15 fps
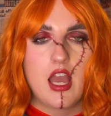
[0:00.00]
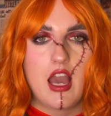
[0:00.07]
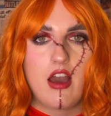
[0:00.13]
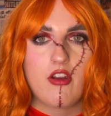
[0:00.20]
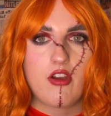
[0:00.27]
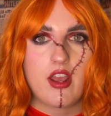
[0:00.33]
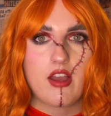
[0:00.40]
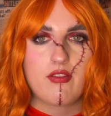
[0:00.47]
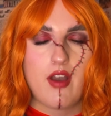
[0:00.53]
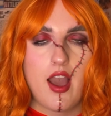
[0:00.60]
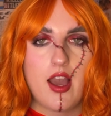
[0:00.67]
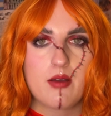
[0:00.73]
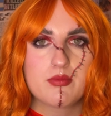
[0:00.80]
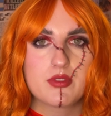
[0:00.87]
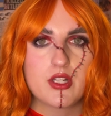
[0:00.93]
And I have
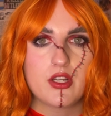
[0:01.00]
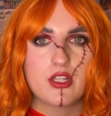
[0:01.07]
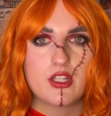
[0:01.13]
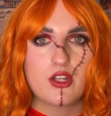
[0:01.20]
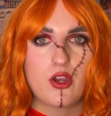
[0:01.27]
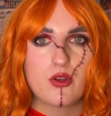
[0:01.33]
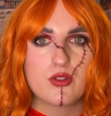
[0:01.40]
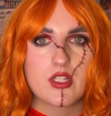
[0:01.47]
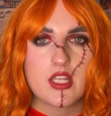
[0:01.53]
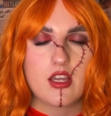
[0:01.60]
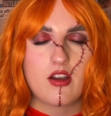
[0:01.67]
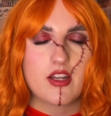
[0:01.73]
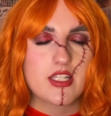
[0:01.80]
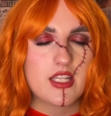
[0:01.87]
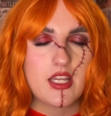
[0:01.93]
absolutely no
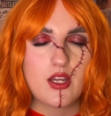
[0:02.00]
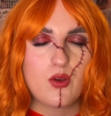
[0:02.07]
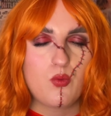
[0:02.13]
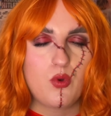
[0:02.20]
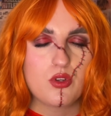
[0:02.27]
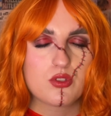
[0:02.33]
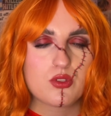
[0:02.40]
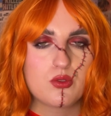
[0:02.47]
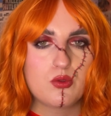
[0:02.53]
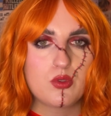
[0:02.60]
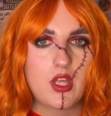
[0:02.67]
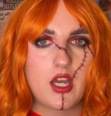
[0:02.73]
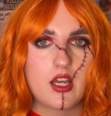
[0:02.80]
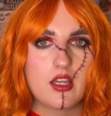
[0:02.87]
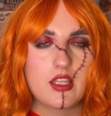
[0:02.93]
idea what school
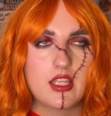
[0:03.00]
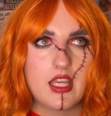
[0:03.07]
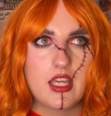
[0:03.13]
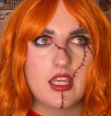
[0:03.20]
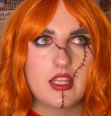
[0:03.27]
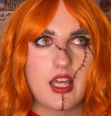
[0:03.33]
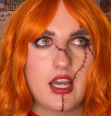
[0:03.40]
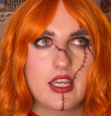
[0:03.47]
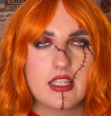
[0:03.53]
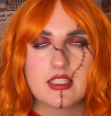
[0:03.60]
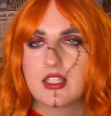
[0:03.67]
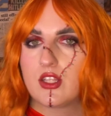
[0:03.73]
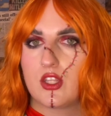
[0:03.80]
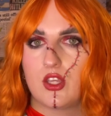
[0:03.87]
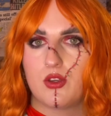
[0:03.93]
that year that
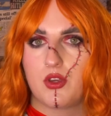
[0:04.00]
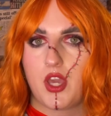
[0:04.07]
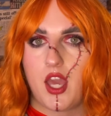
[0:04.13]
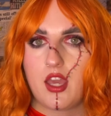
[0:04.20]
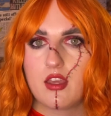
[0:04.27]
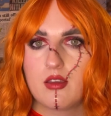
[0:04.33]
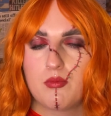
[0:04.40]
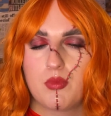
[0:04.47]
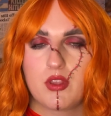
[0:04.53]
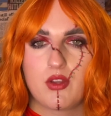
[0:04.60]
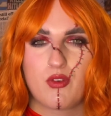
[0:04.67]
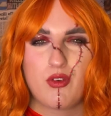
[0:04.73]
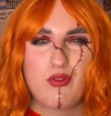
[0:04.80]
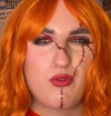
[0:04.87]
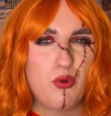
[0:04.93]
is in the UK, but
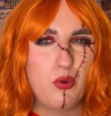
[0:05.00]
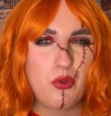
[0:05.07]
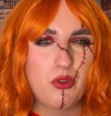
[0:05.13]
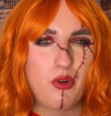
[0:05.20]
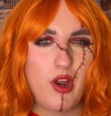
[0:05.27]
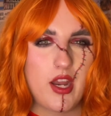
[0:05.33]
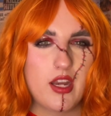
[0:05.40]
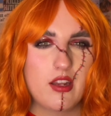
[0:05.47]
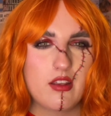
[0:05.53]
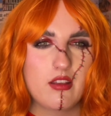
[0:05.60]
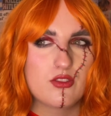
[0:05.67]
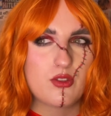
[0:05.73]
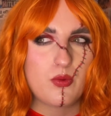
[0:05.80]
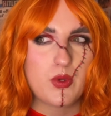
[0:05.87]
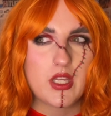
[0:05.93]
they're in 4th grade.
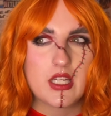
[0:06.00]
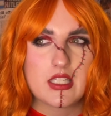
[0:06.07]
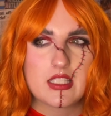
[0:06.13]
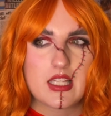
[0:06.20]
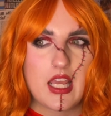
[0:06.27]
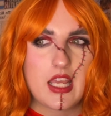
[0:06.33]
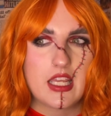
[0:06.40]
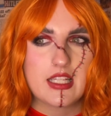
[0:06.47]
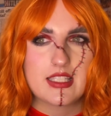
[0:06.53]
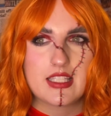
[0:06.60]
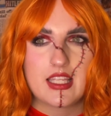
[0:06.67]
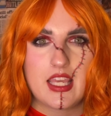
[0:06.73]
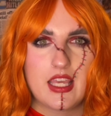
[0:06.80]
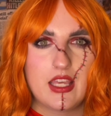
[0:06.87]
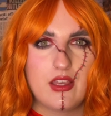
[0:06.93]
So we're going to say
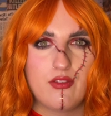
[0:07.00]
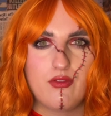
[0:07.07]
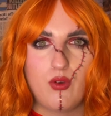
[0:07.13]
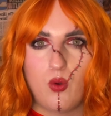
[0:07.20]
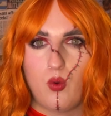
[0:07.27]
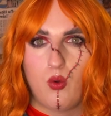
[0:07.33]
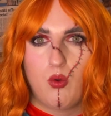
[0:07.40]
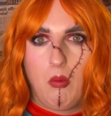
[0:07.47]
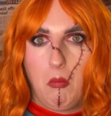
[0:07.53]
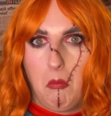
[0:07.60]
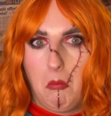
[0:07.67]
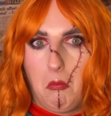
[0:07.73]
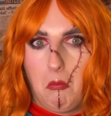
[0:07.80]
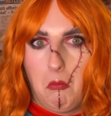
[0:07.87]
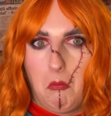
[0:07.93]
it's year 4.
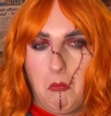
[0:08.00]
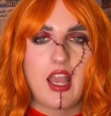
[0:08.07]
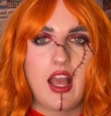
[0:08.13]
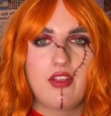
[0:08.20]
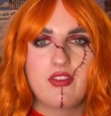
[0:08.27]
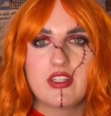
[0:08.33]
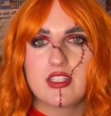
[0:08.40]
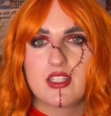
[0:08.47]
And this